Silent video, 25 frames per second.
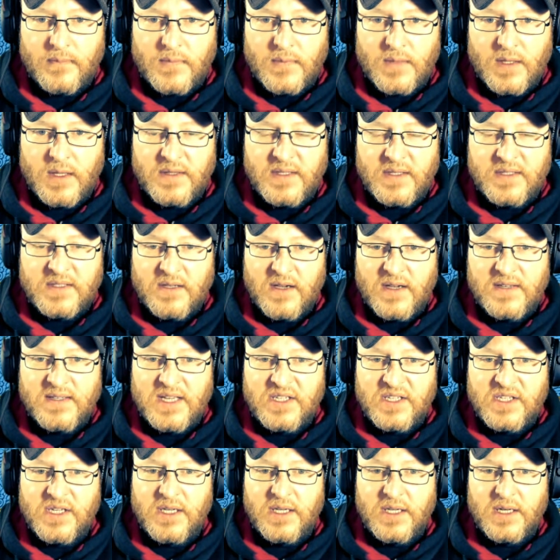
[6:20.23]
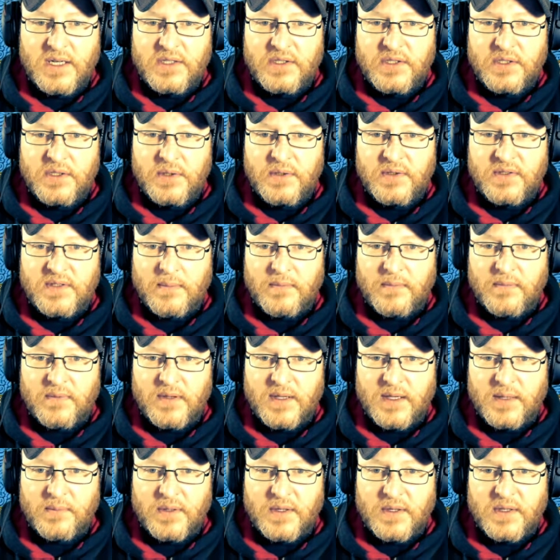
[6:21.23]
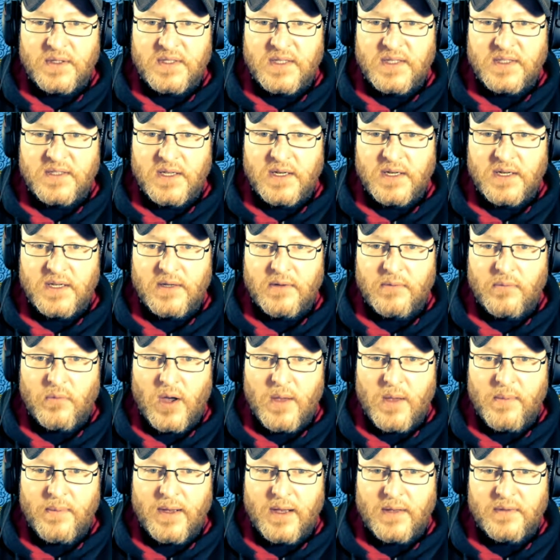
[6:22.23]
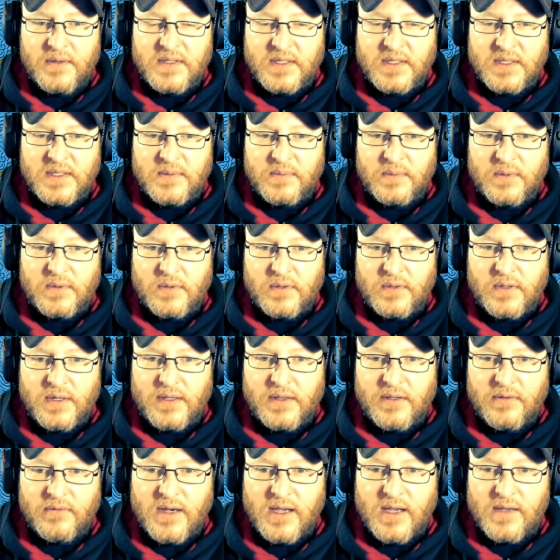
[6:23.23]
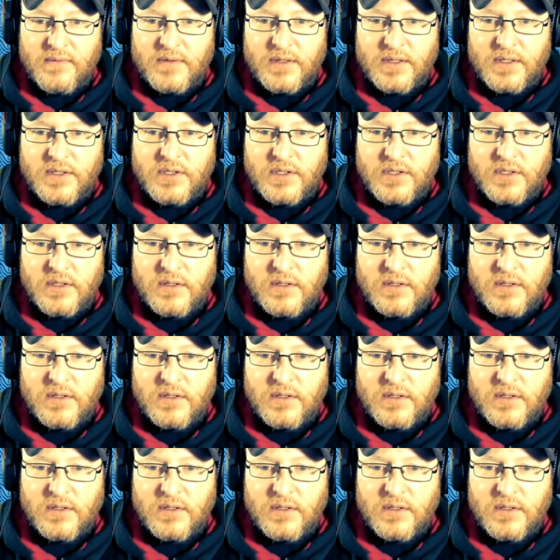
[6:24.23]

This guy's actually going to do something because he's going to wipe out this explorer in the Ravage.